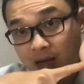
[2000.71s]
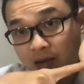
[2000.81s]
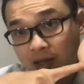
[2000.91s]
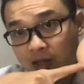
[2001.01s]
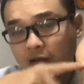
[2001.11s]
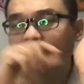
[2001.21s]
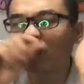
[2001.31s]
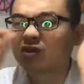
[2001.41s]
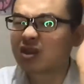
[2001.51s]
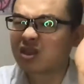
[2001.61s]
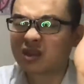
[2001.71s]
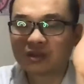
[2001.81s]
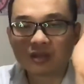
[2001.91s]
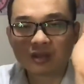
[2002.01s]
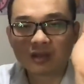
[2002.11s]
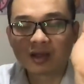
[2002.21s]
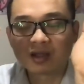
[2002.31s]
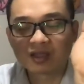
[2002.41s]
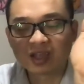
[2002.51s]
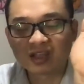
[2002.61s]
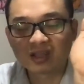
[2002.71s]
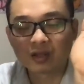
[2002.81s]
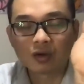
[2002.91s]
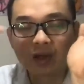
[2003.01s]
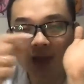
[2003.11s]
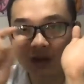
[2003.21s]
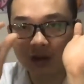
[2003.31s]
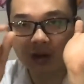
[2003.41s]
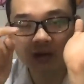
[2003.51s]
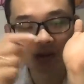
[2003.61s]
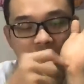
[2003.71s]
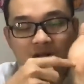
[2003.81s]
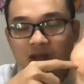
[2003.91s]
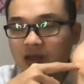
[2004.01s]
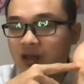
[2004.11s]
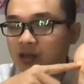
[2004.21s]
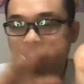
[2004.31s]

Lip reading: Okay, don't use the thick needle and long needle in here.